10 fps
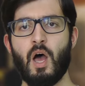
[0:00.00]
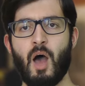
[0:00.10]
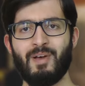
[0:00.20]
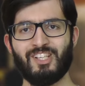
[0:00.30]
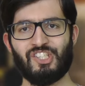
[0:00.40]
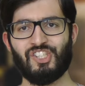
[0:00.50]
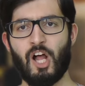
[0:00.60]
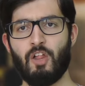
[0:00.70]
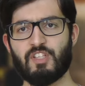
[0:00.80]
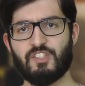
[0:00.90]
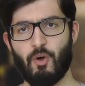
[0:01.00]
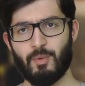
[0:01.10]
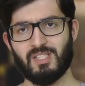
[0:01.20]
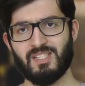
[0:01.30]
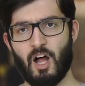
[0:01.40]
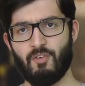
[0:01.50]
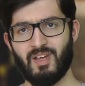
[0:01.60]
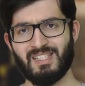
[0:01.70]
a shell of its former self